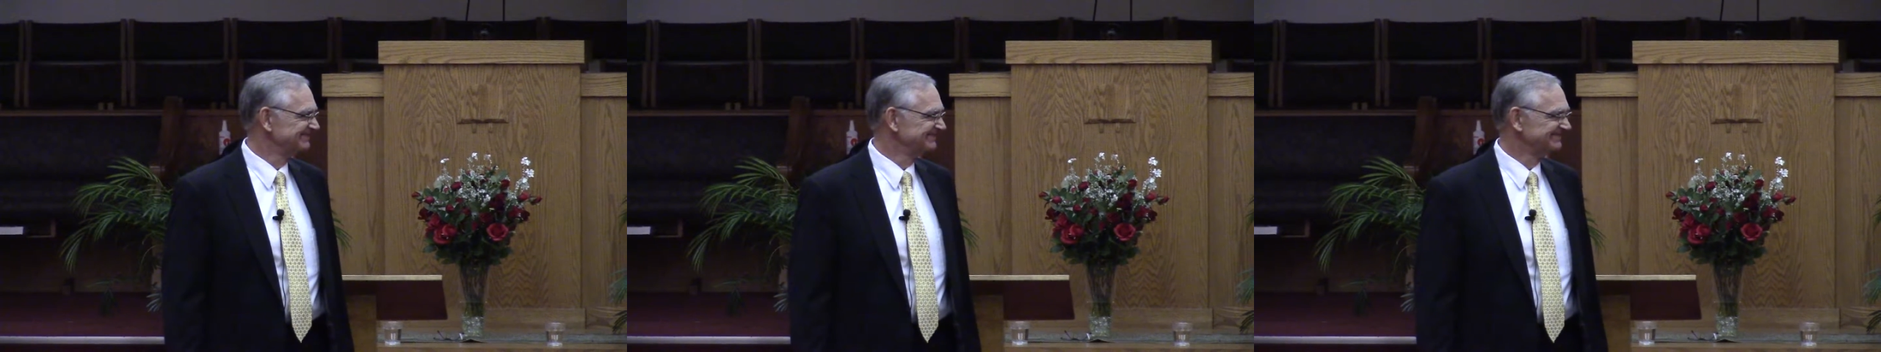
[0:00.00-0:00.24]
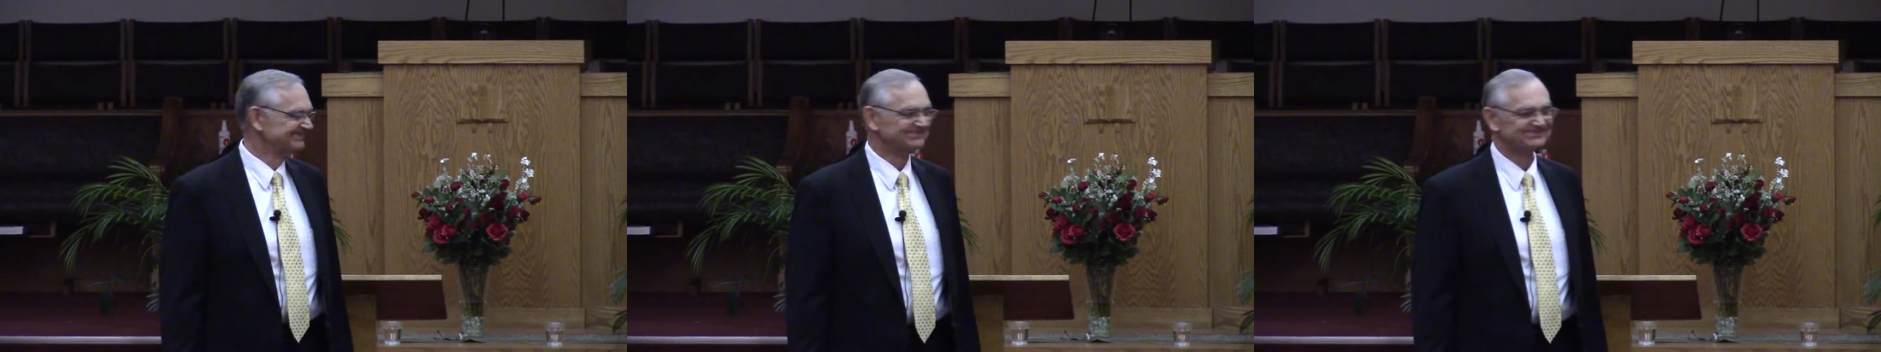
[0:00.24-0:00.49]

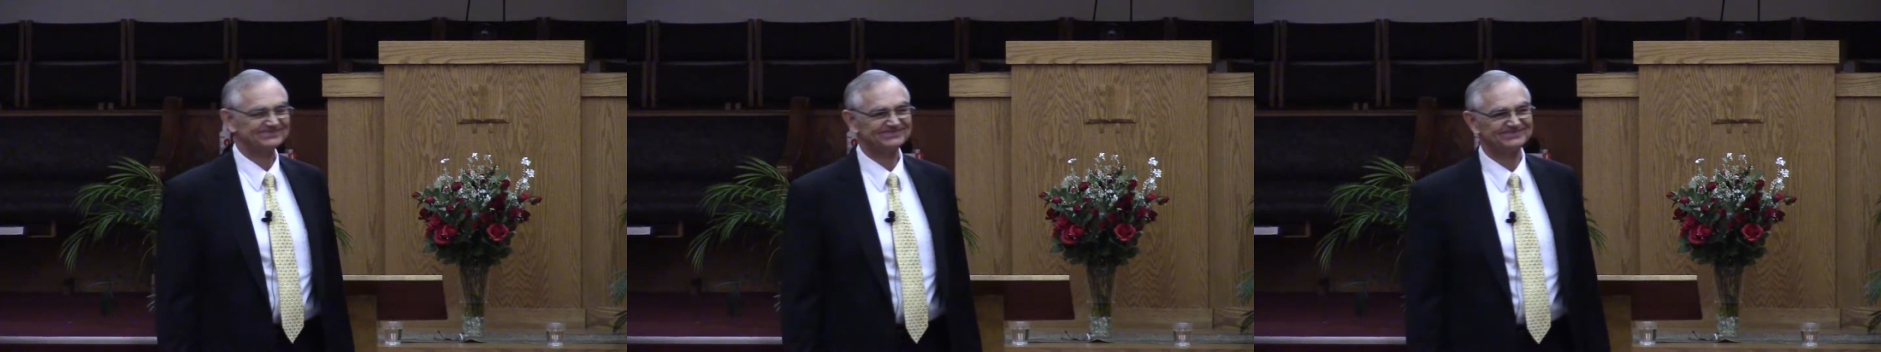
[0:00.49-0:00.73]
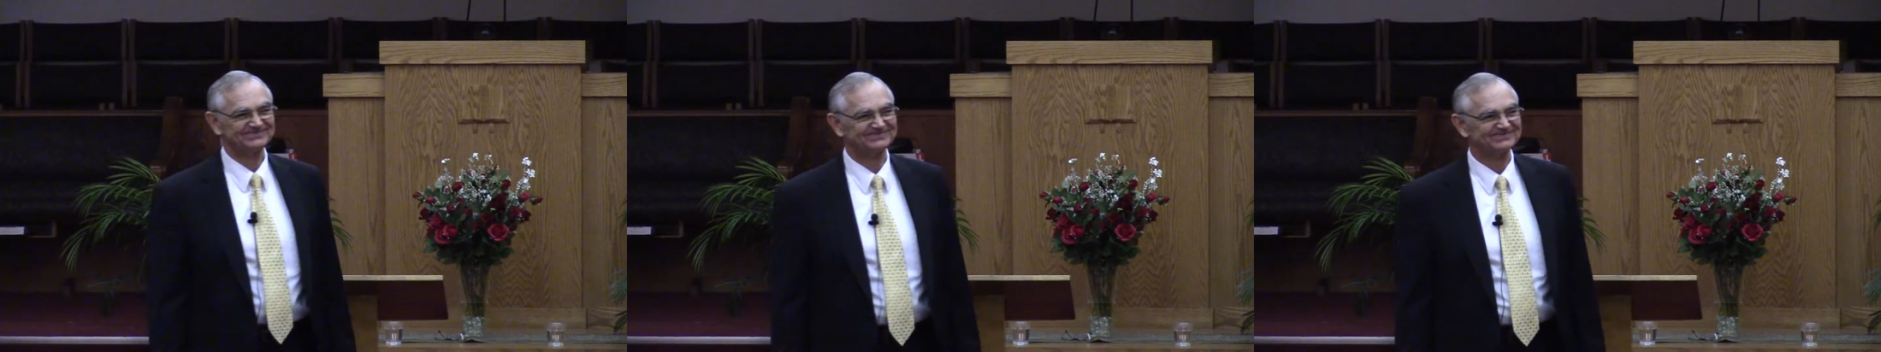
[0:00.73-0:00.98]

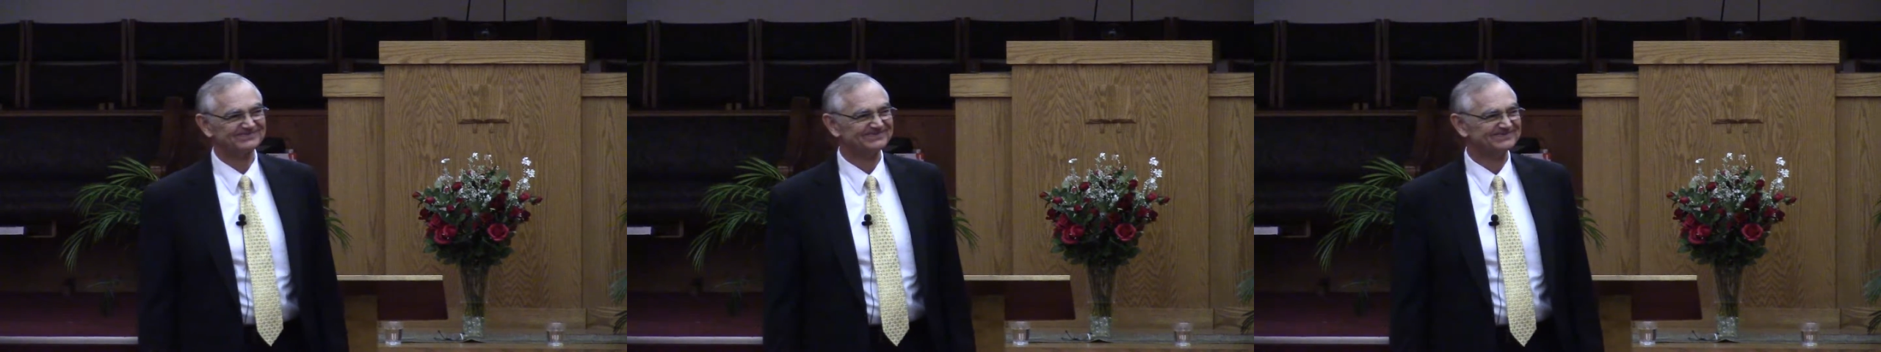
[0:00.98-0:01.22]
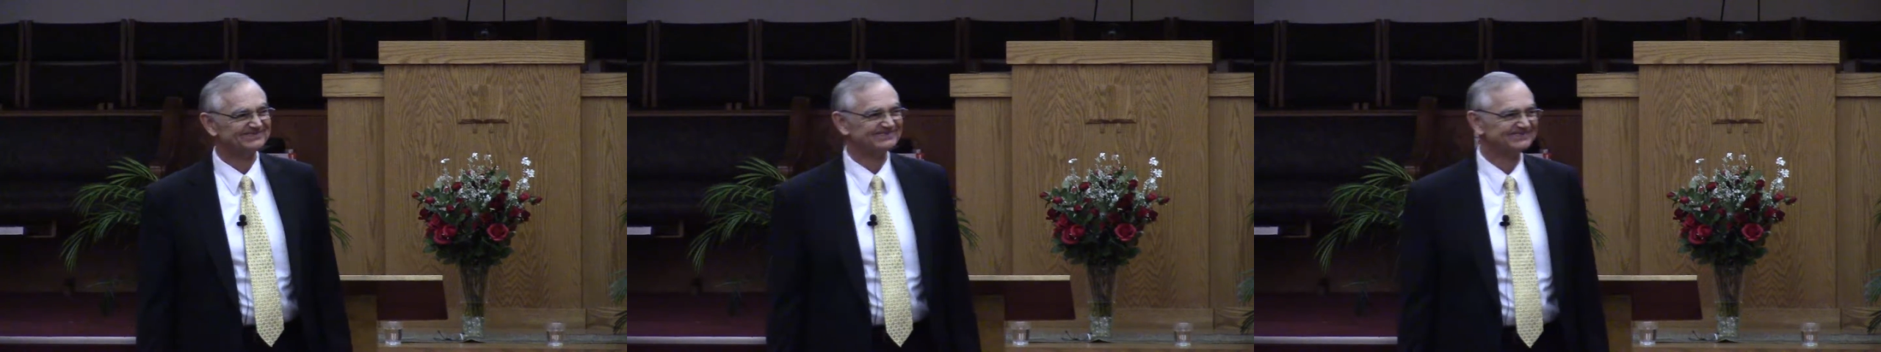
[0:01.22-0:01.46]

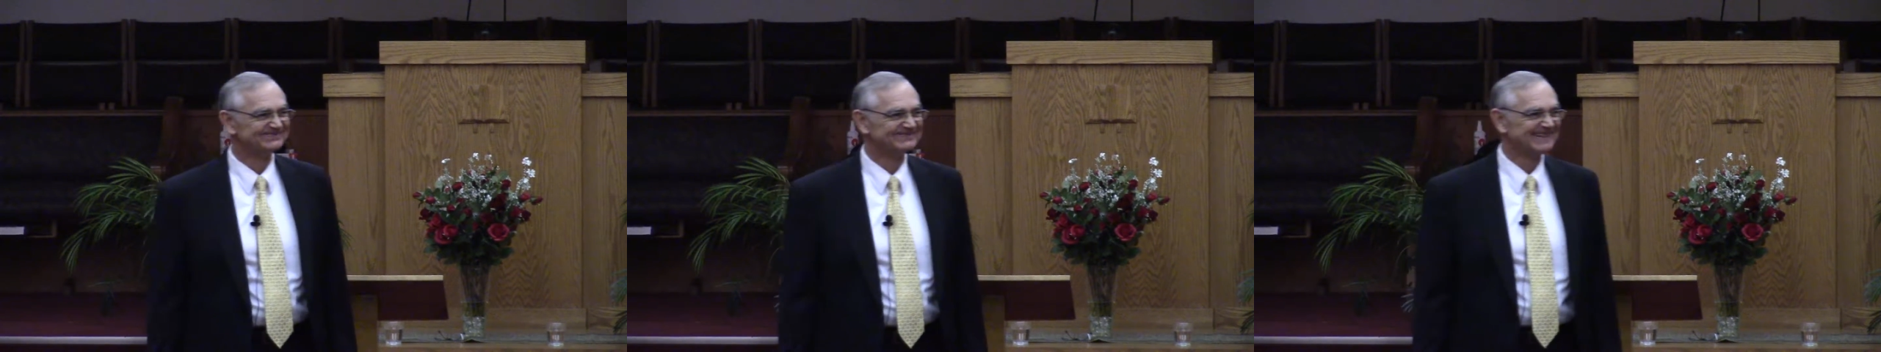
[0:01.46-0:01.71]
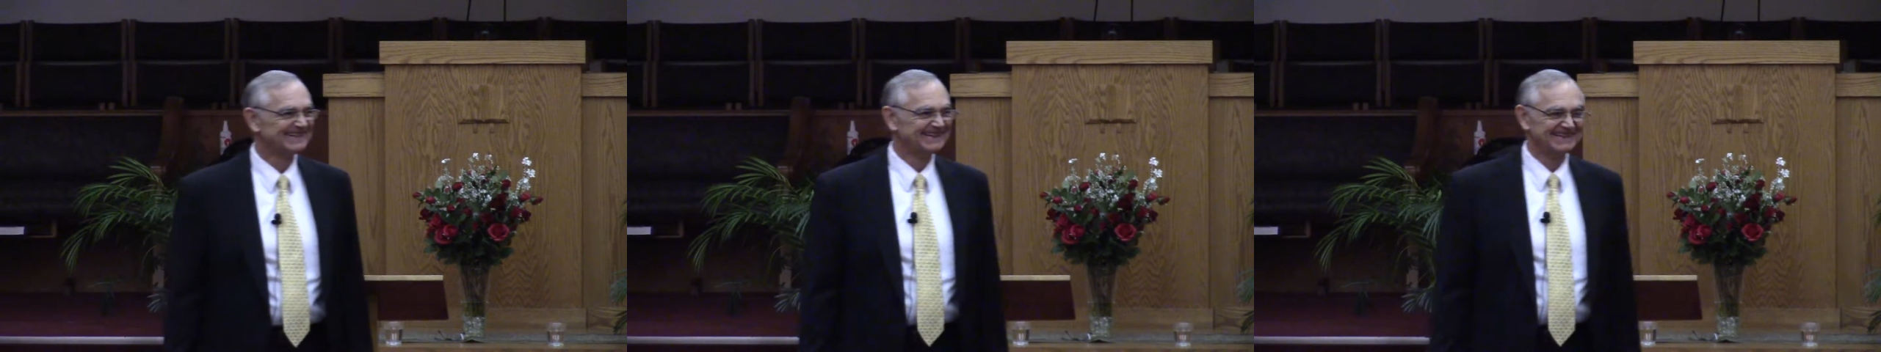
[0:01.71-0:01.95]

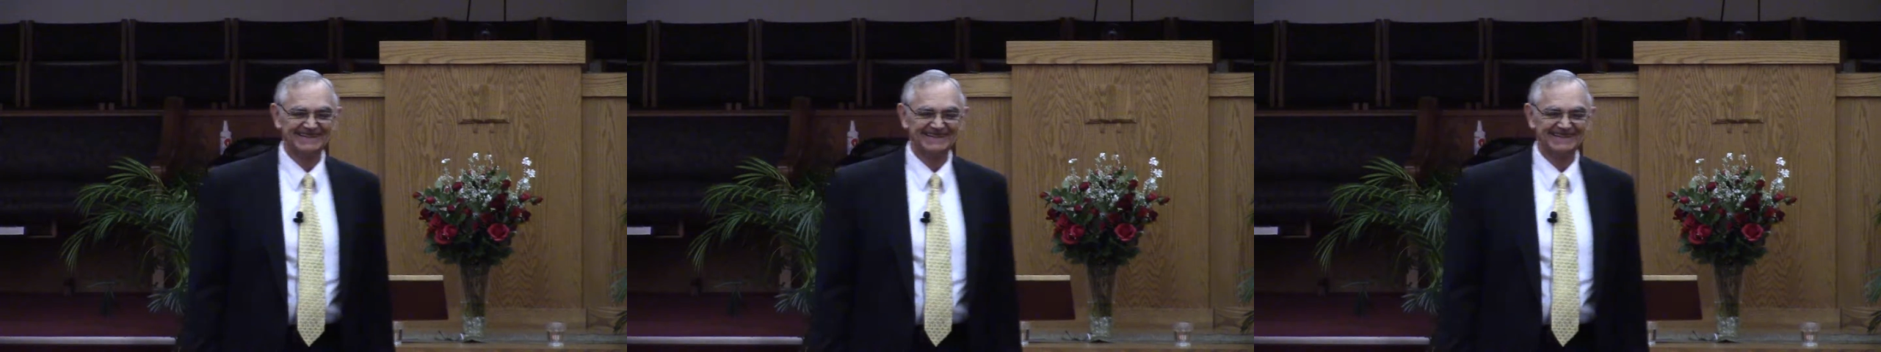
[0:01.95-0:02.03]
(no one is talking)